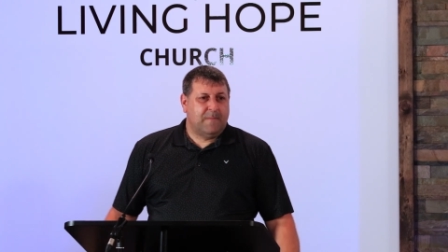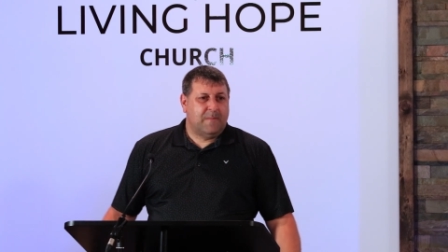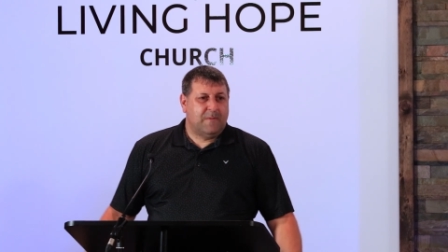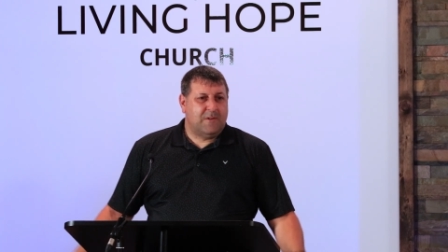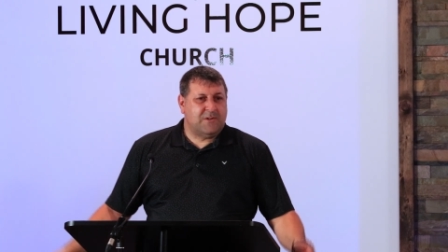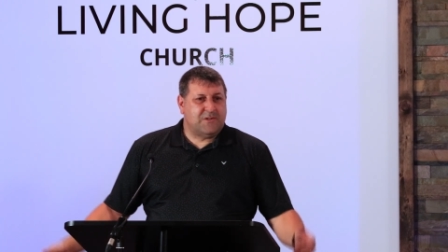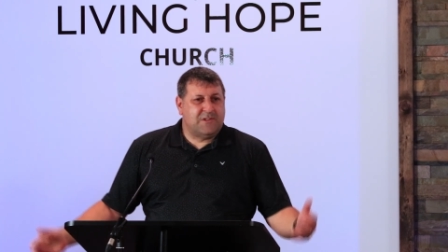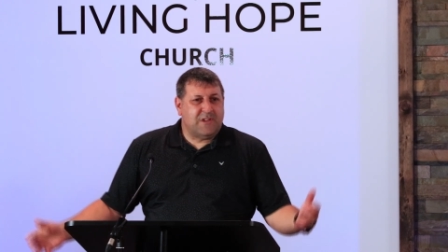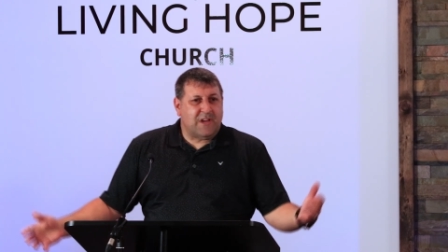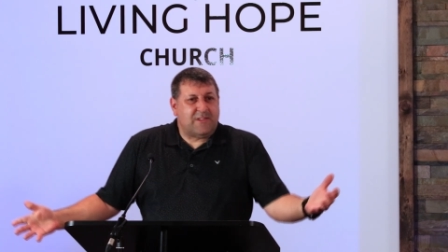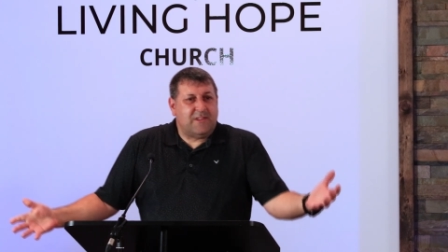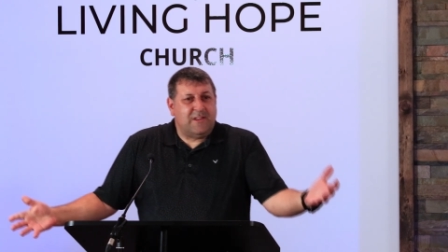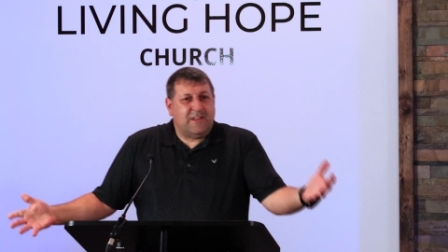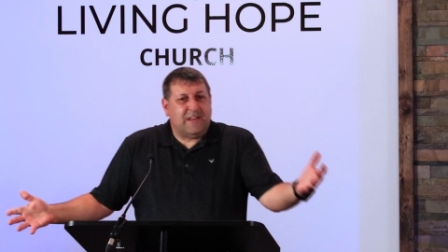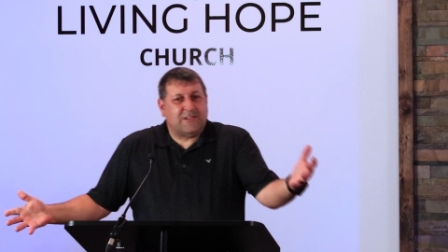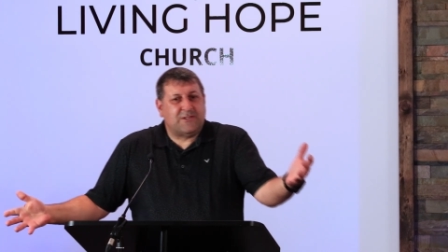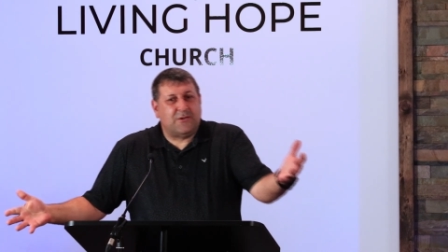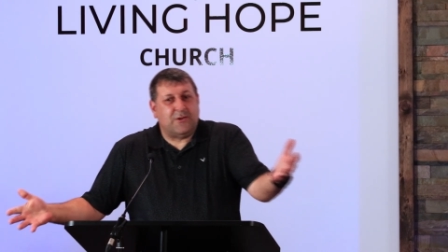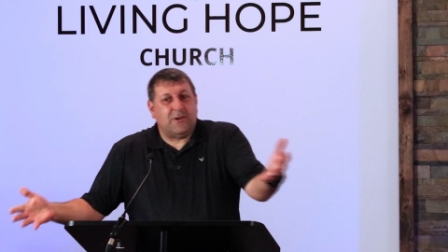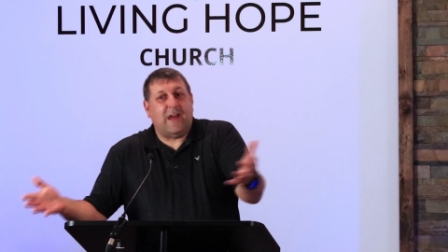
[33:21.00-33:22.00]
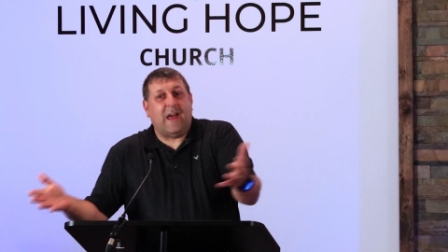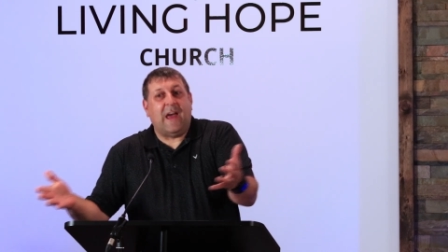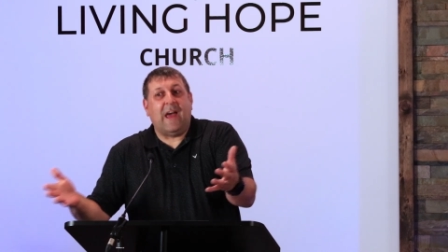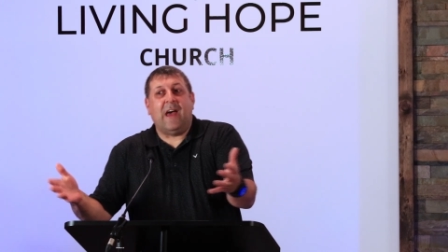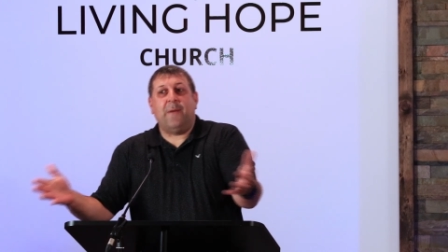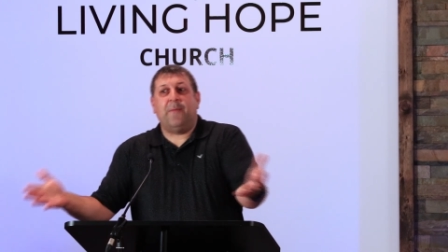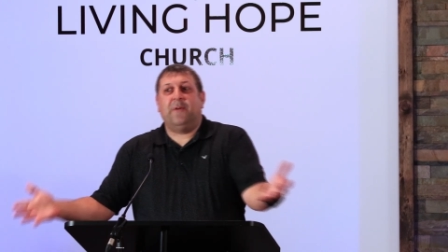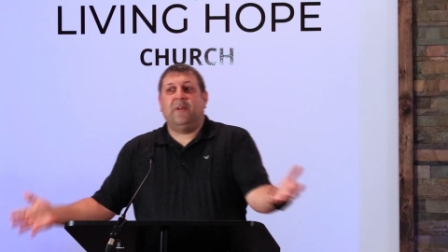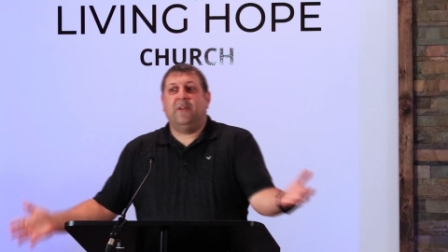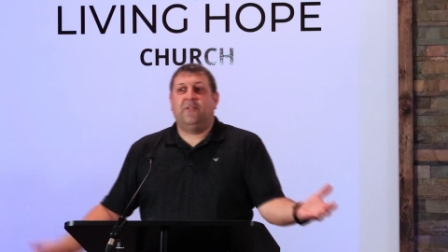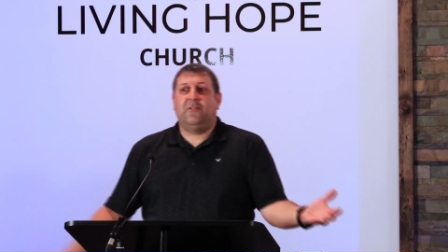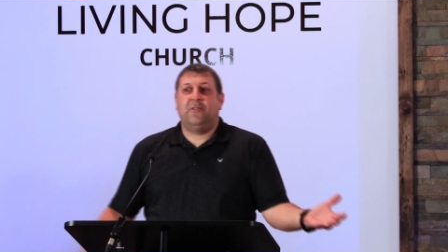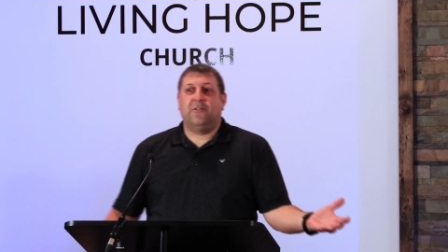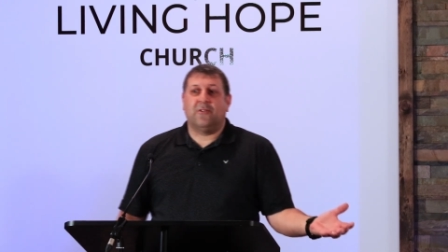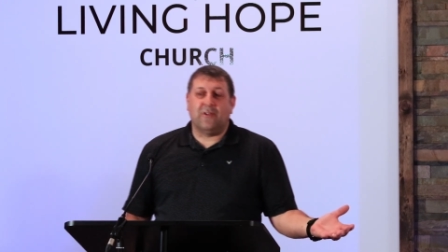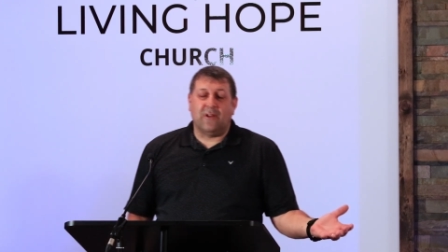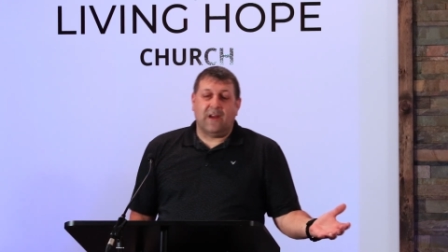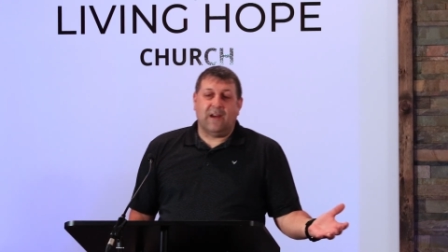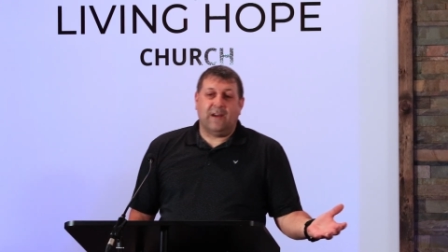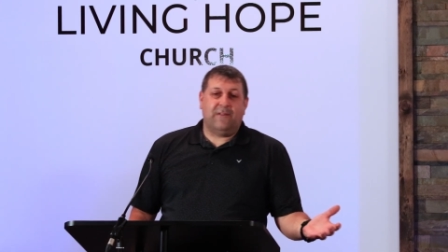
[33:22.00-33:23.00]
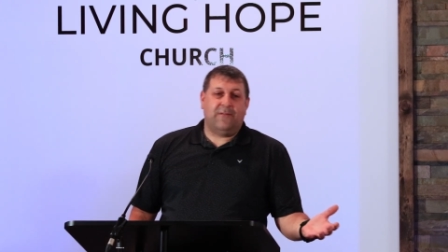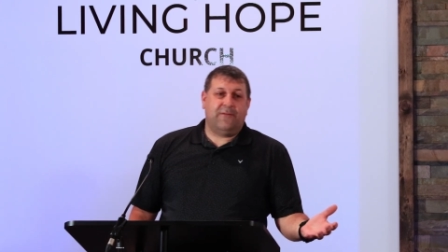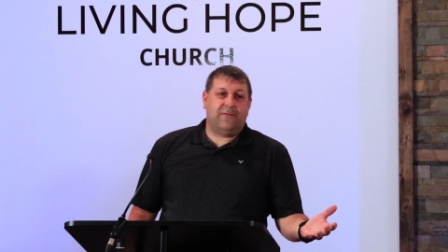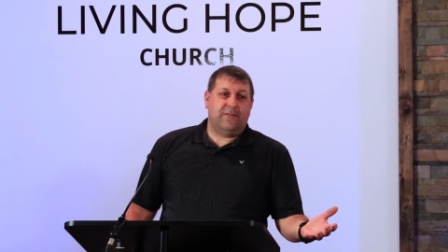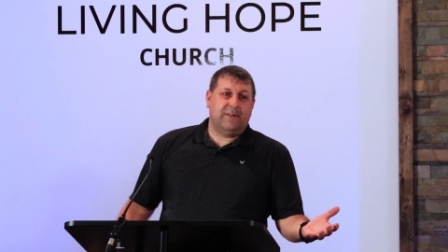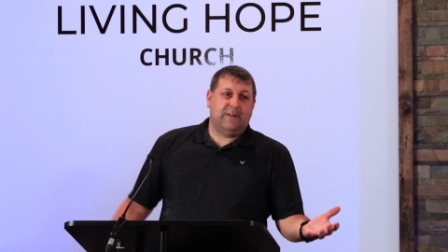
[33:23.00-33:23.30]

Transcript: There's nothing that's going to happen into your life